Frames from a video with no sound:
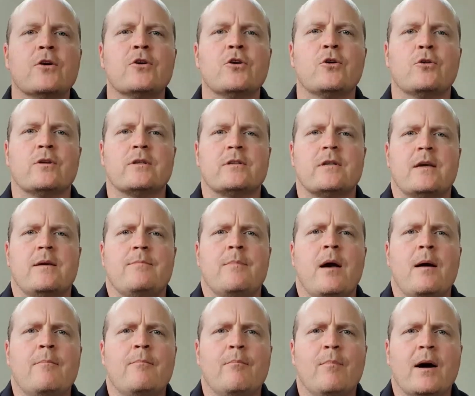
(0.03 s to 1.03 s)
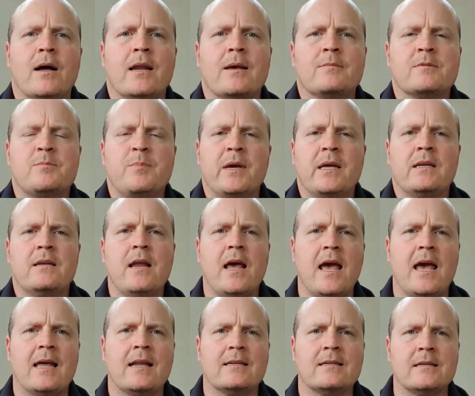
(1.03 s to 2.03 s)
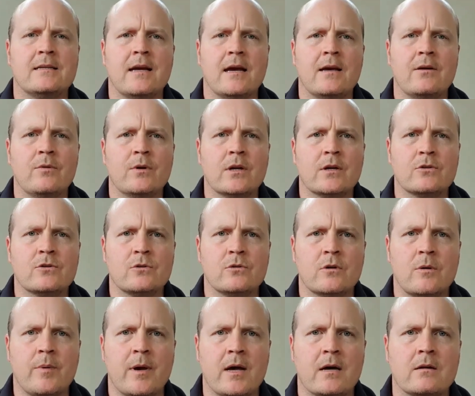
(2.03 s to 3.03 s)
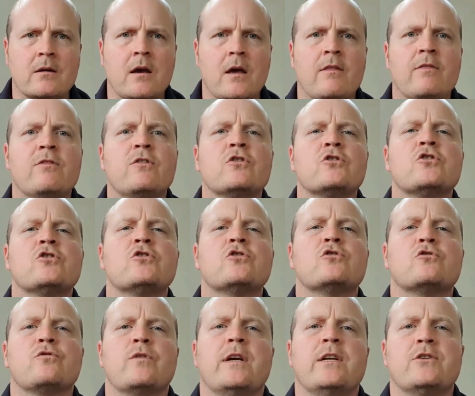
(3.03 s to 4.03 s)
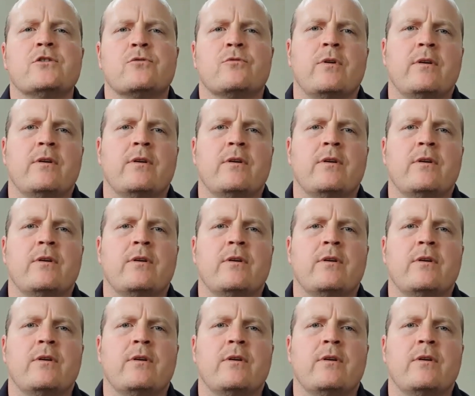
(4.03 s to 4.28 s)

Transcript: Kia ora team, my name's Ben and today we're going to talk about the stretch